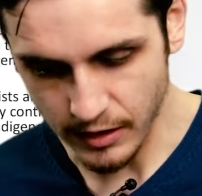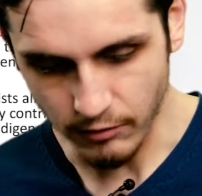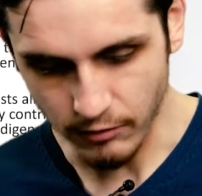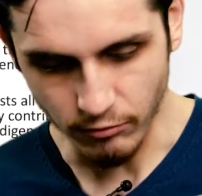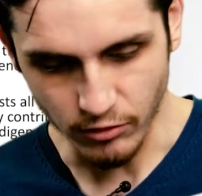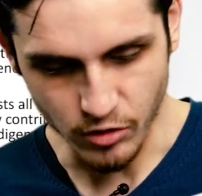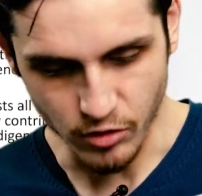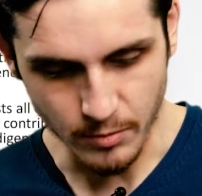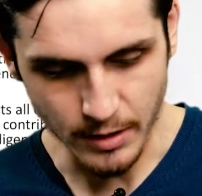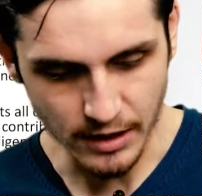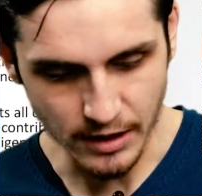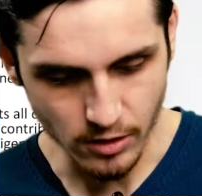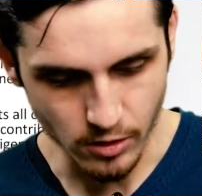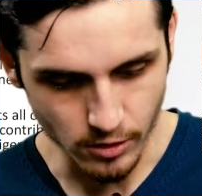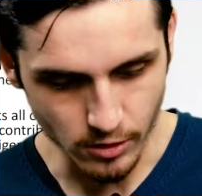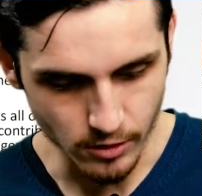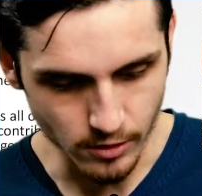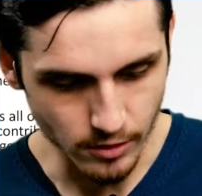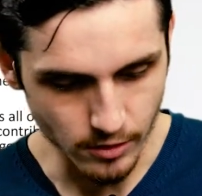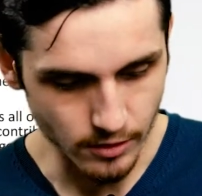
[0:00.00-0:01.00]
which may
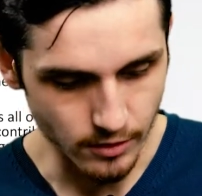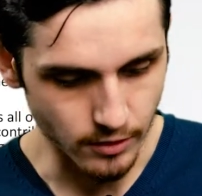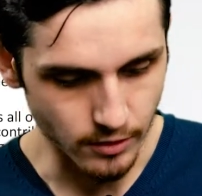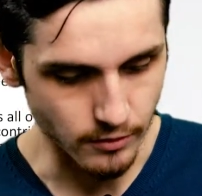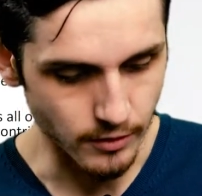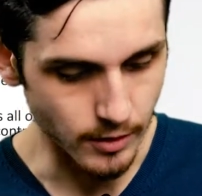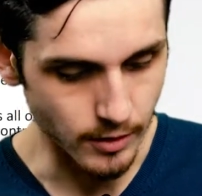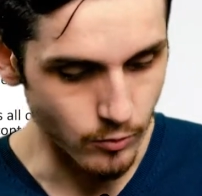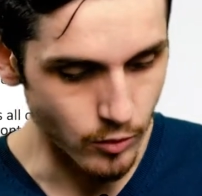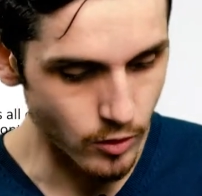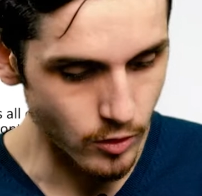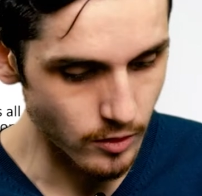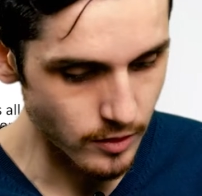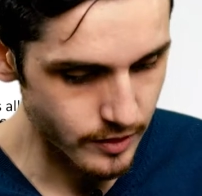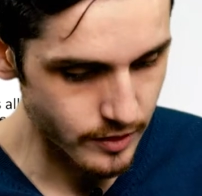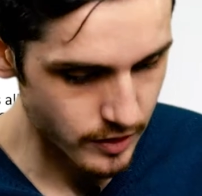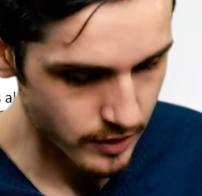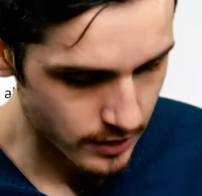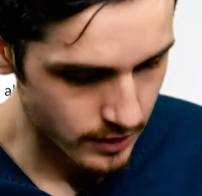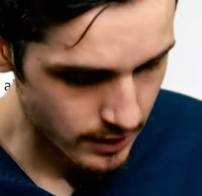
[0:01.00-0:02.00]
occur during
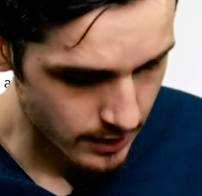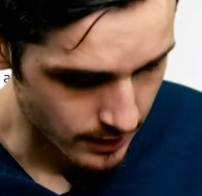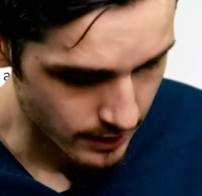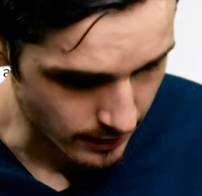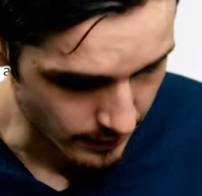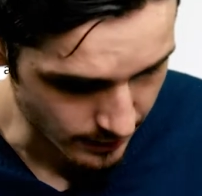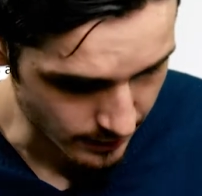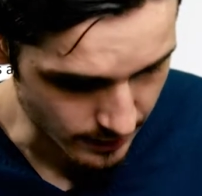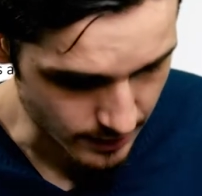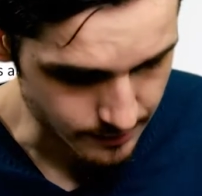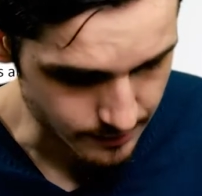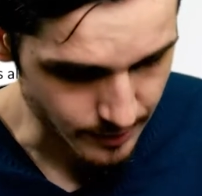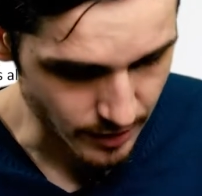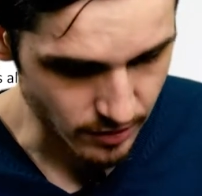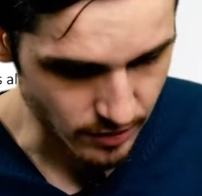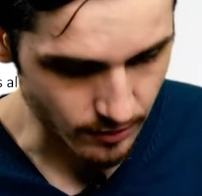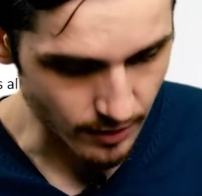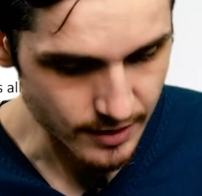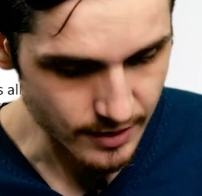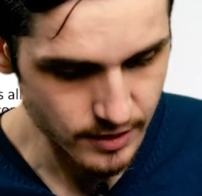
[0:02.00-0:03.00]
wars, economic
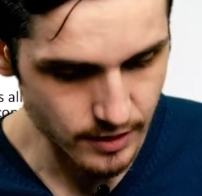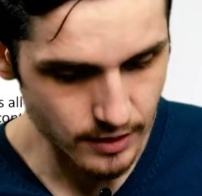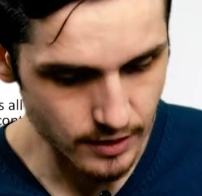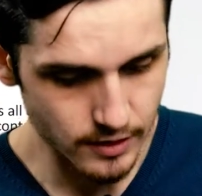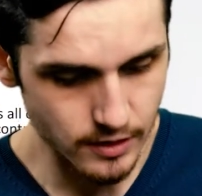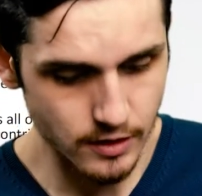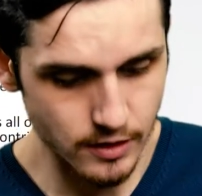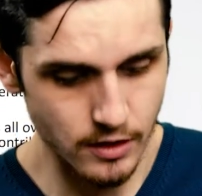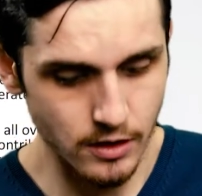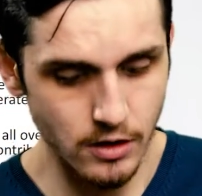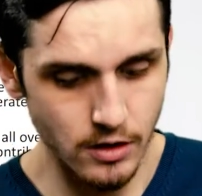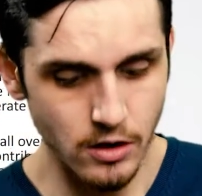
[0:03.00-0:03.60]
crises,